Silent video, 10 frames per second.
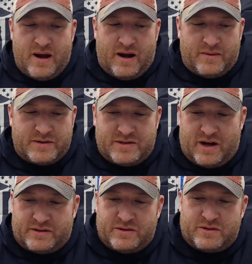I was
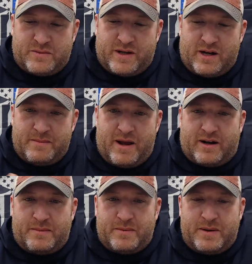talked to this weekend about a
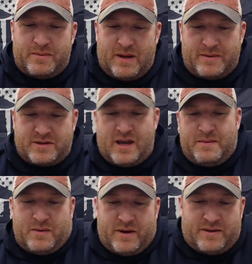couple people I was
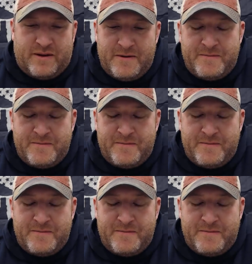gaming with.